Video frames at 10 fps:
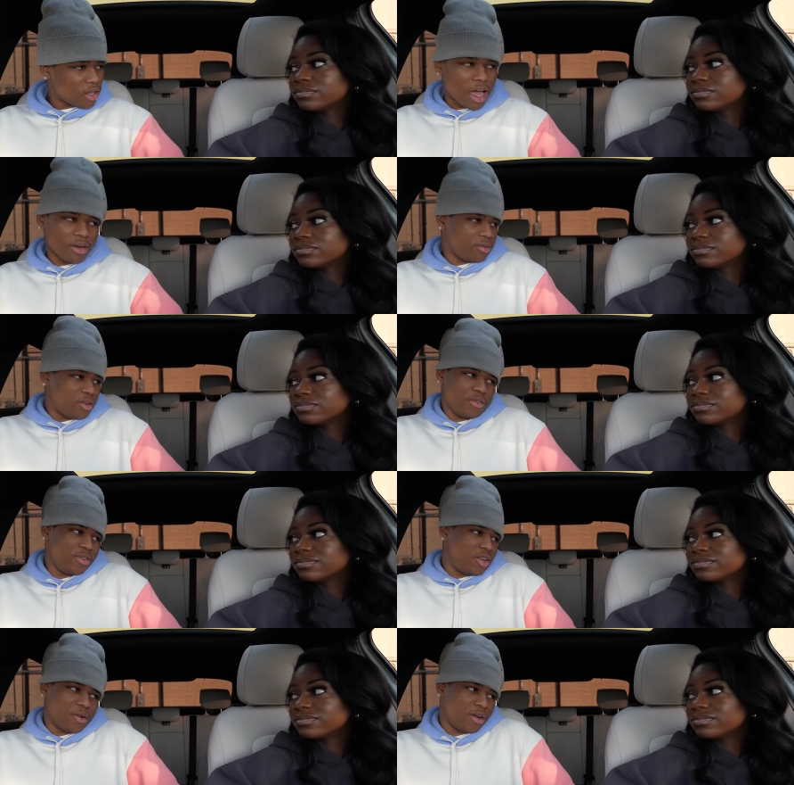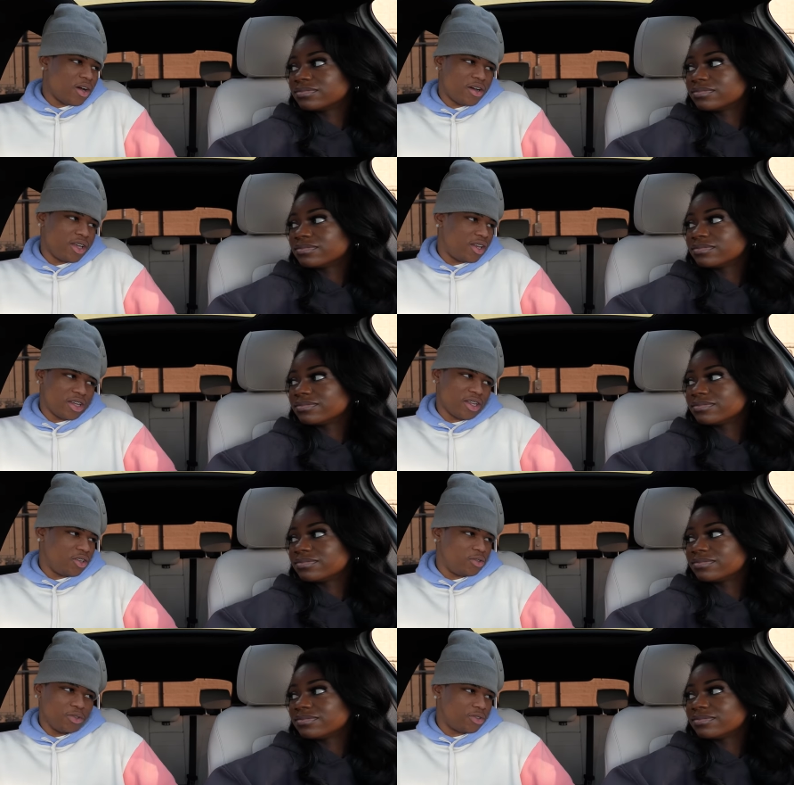Speaker 1: I don't know even know what all that
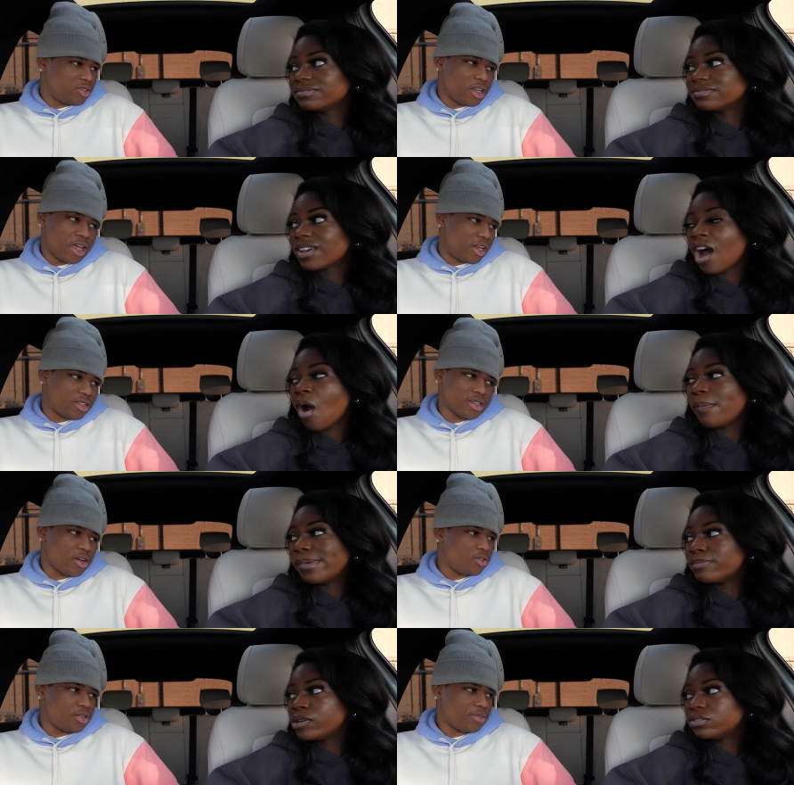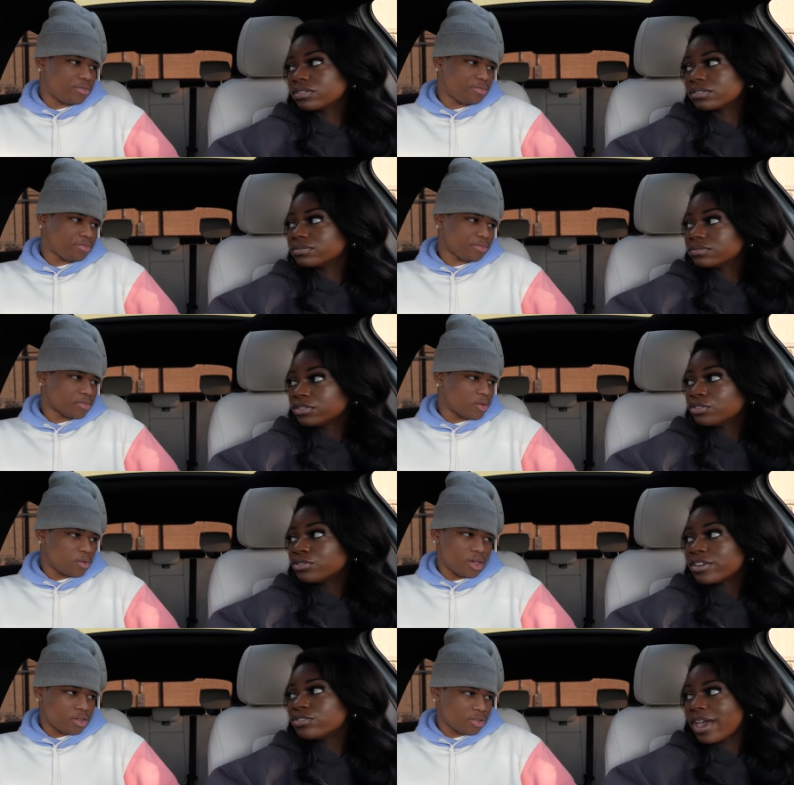includes. Like that's almond milk. You,
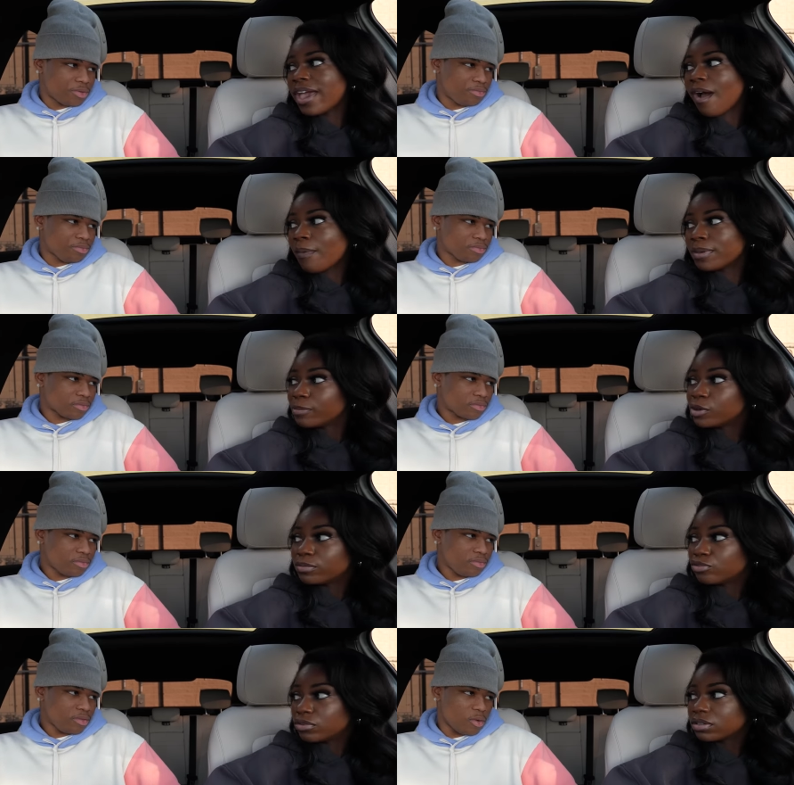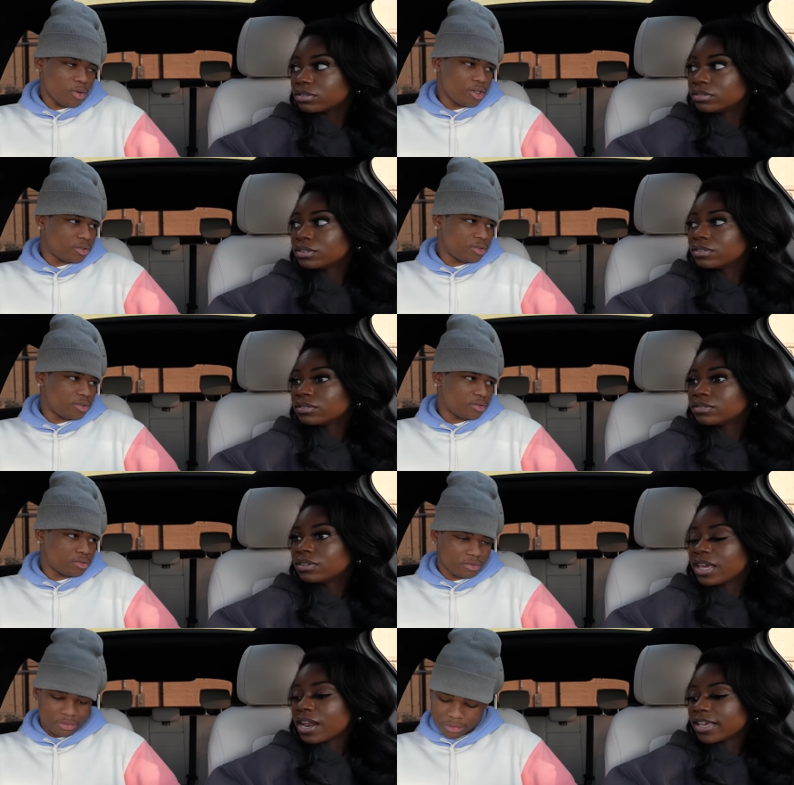what you
Speaker 2: had almond milk before. What
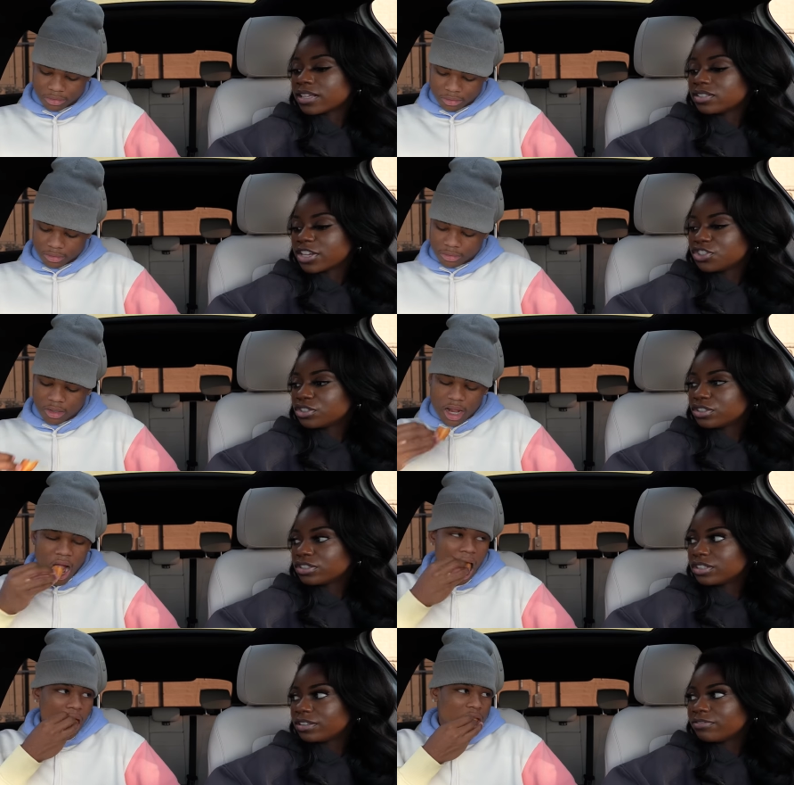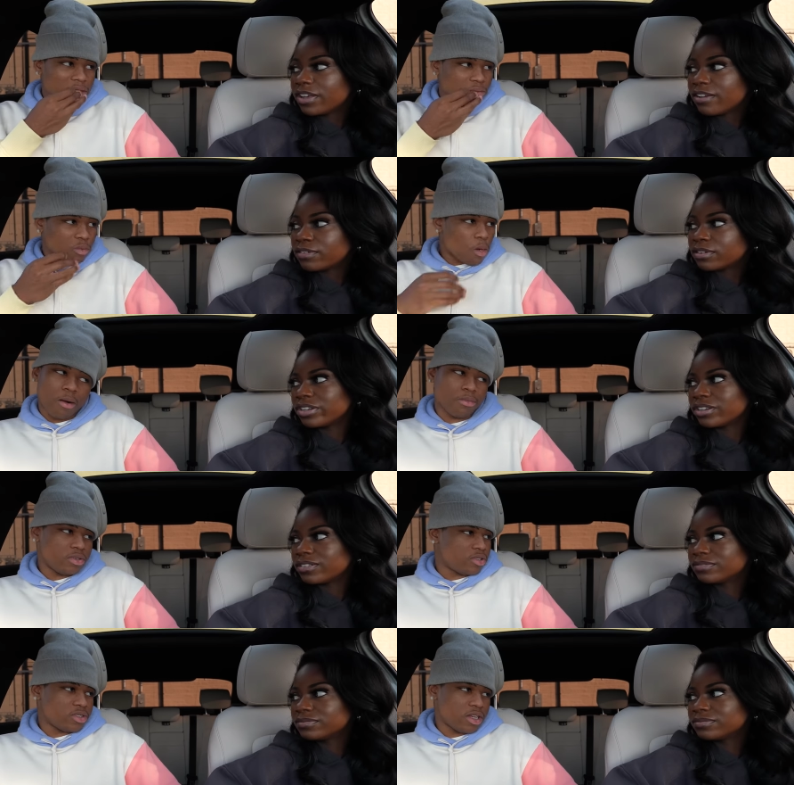
Speaker 1: else?
Speaker 2: And I guess they sugar cookie flavor. I'm gonna
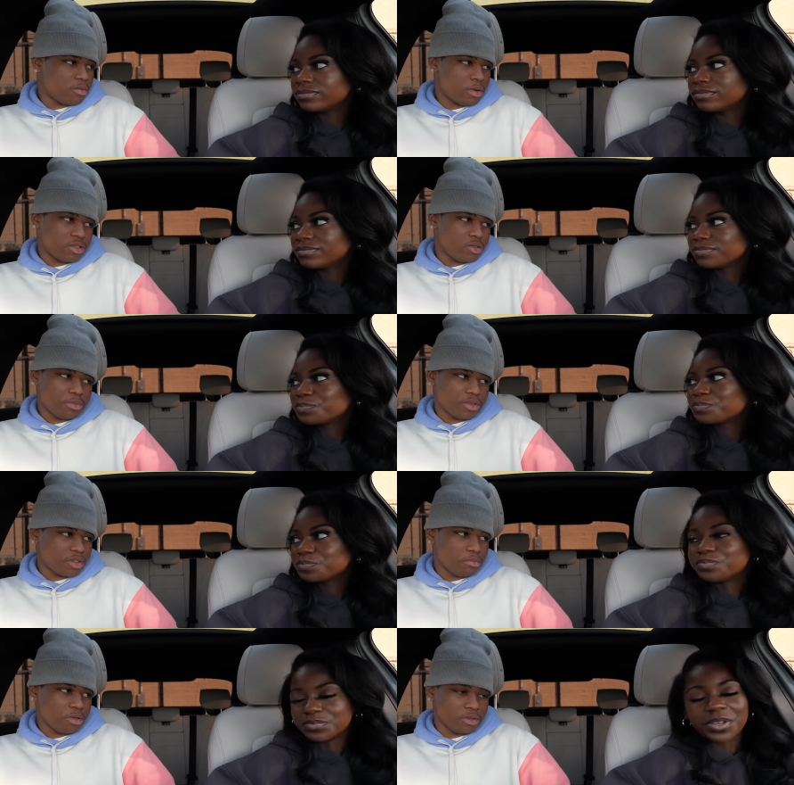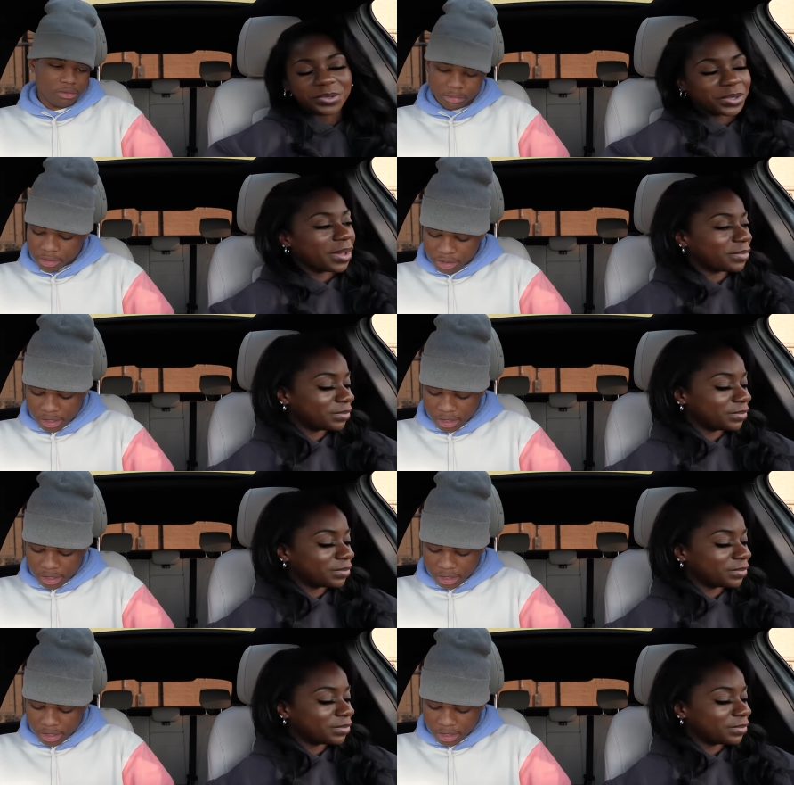
Speaker 1: just stick to my two percent milk. Okay.